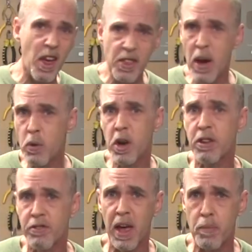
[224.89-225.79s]
And then we're
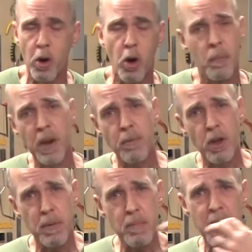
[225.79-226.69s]
going to step it up and I'm
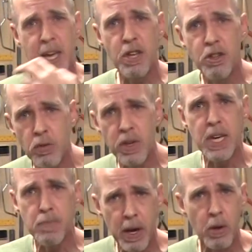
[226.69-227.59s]
going to be making
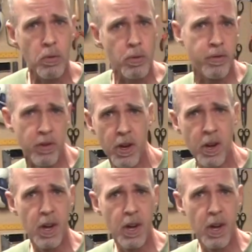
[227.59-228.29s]
unique builds